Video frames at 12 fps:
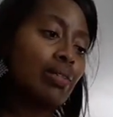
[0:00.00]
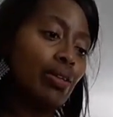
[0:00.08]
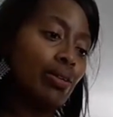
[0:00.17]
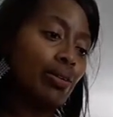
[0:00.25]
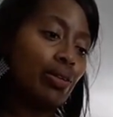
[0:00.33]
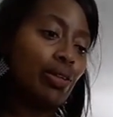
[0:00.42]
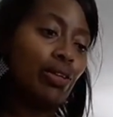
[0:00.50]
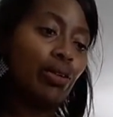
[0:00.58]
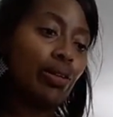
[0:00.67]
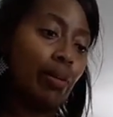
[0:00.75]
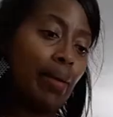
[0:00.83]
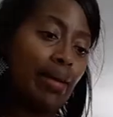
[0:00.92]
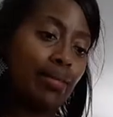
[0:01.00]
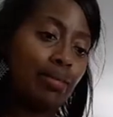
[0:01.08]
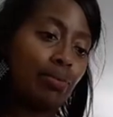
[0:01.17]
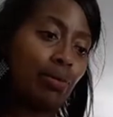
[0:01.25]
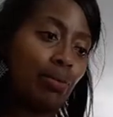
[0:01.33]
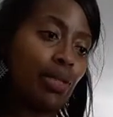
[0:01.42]
So you do your
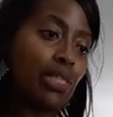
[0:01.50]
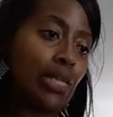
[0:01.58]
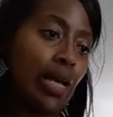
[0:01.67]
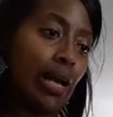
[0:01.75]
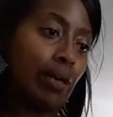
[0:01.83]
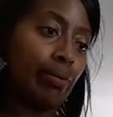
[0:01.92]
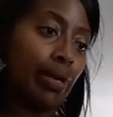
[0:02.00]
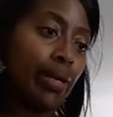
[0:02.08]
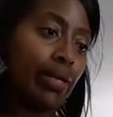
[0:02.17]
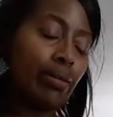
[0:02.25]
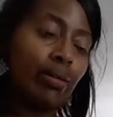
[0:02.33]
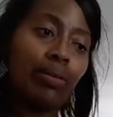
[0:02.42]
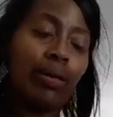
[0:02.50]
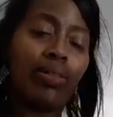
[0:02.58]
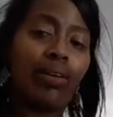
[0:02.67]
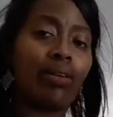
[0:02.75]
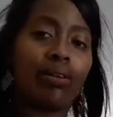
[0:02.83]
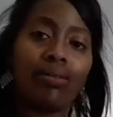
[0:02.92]
best with what you got, right?
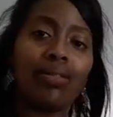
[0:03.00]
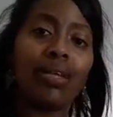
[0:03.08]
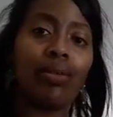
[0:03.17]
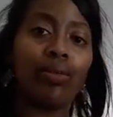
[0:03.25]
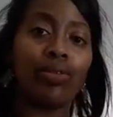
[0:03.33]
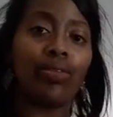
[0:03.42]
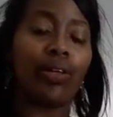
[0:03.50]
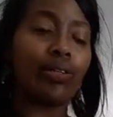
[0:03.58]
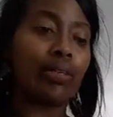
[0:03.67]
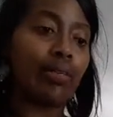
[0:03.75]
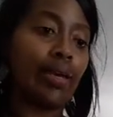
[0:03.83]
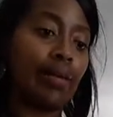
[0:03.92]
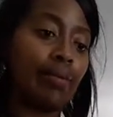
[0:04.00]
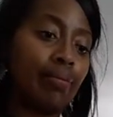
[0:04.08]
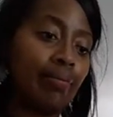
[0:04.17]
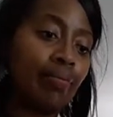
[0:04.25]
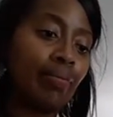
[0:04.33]
I think Teddy Roosevelt said that.